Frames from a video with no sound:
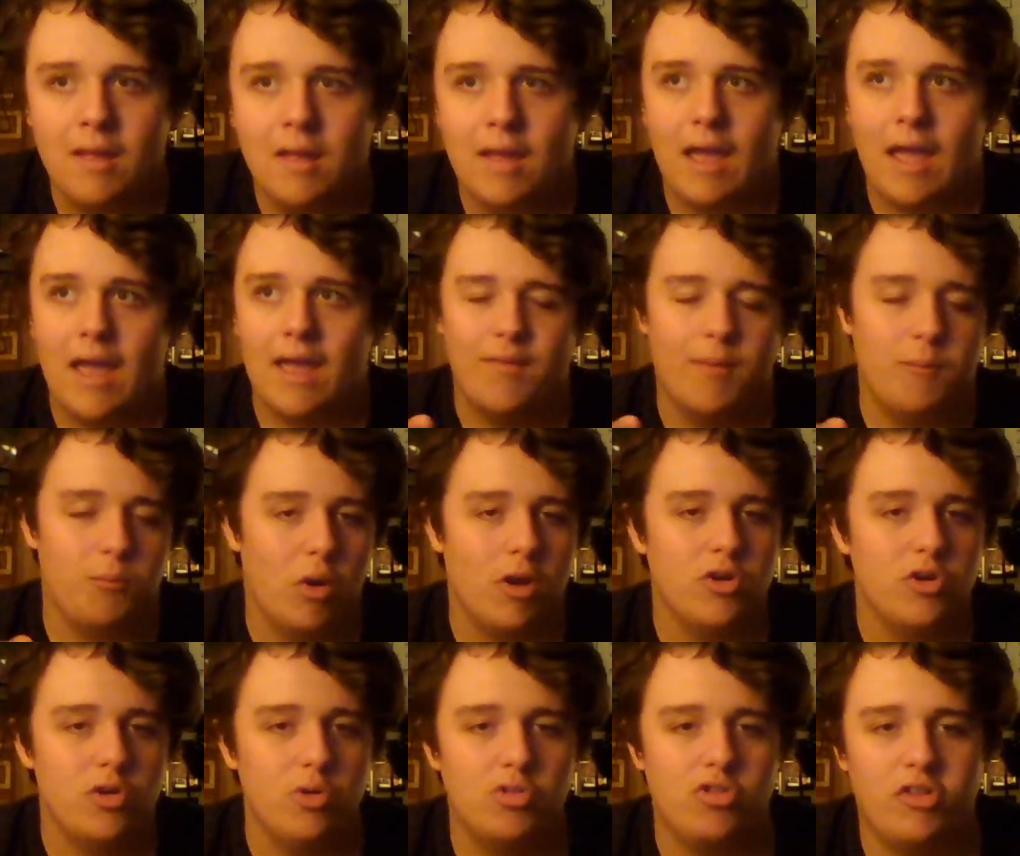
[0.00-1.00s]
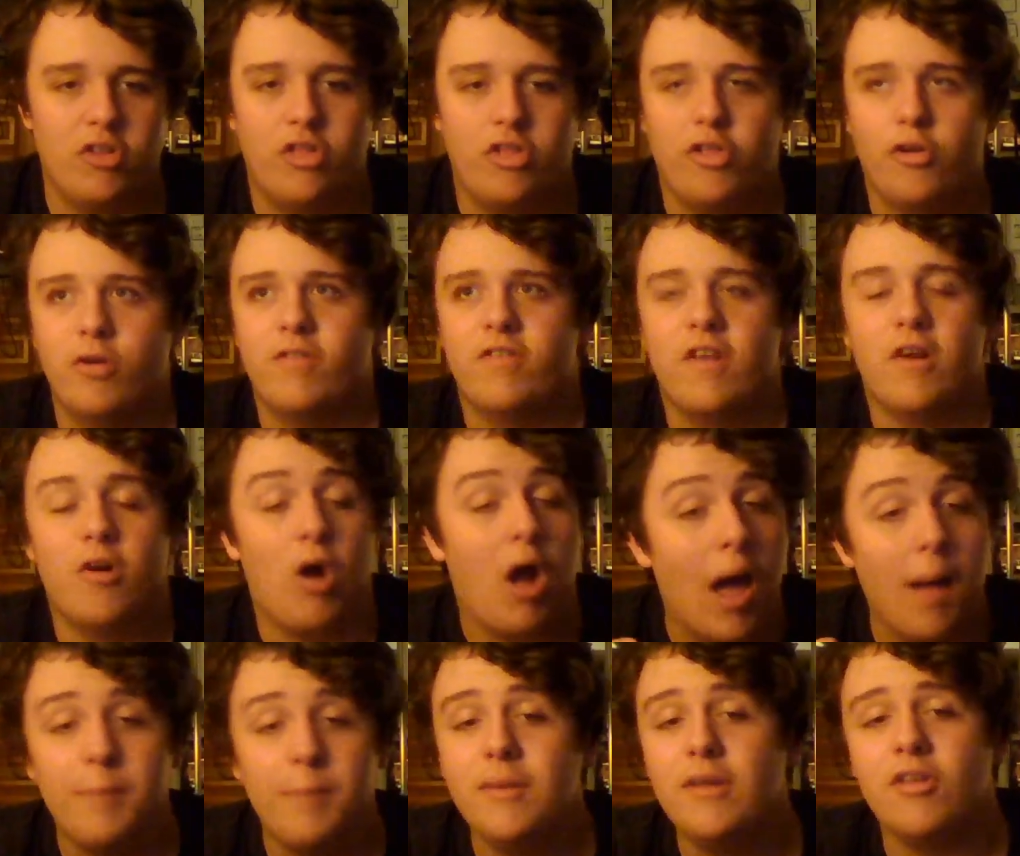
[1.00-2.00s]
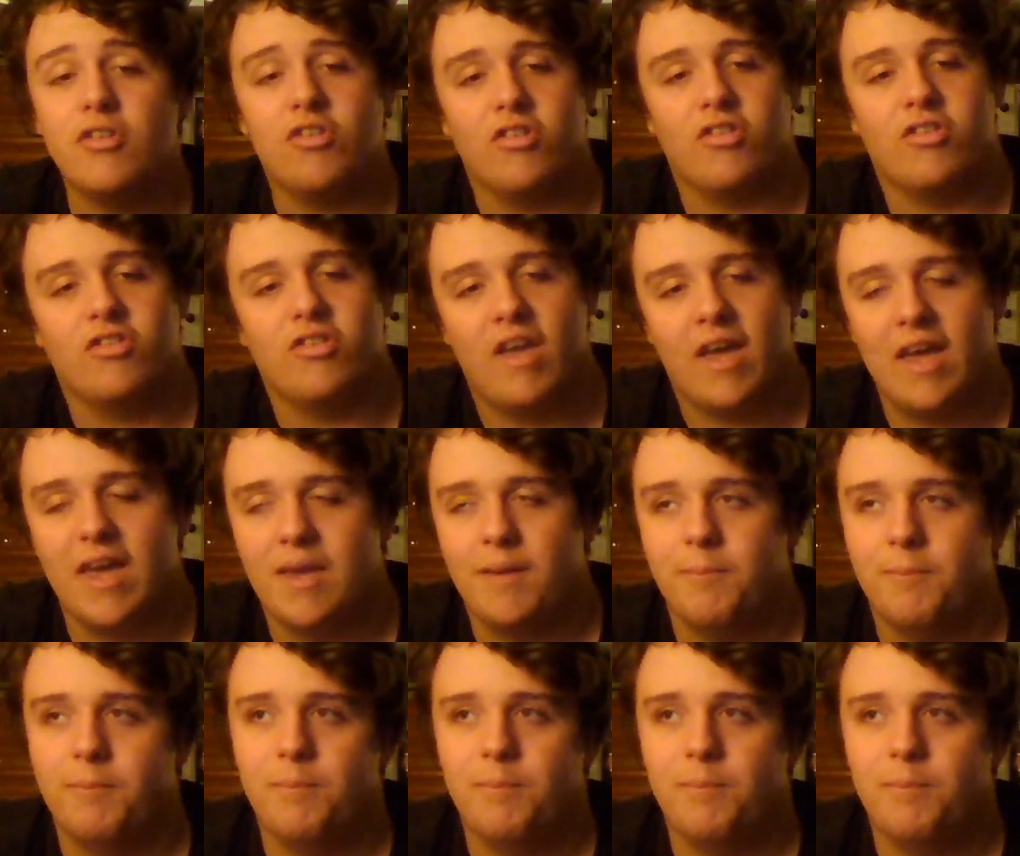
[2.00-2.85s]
and then run Nuge at the third center. I'm going to just say